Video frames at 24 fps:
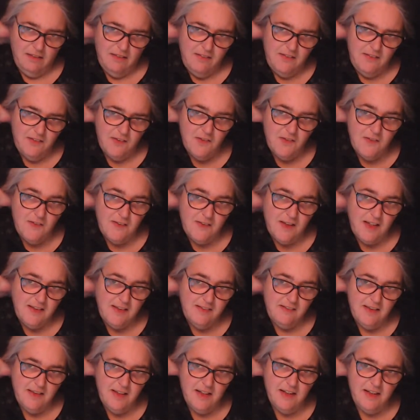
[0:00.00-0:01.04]
Sue
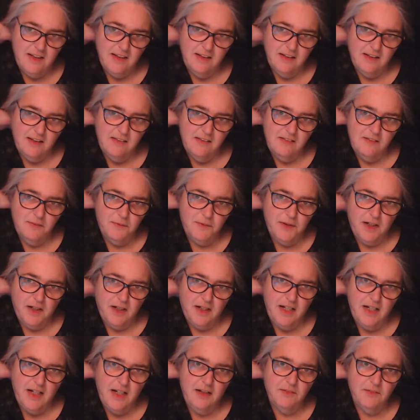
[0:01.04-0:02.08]
says that it is
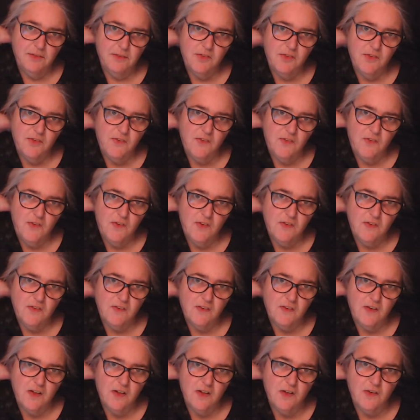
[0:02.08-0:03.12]
working. It was just
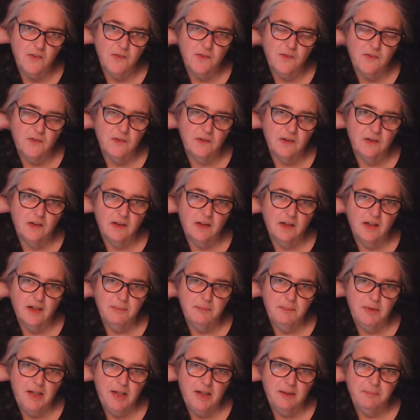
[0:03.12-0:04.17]
slow
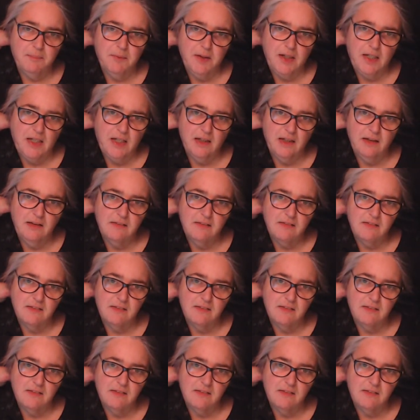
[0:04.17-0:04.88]
coming up, I guess.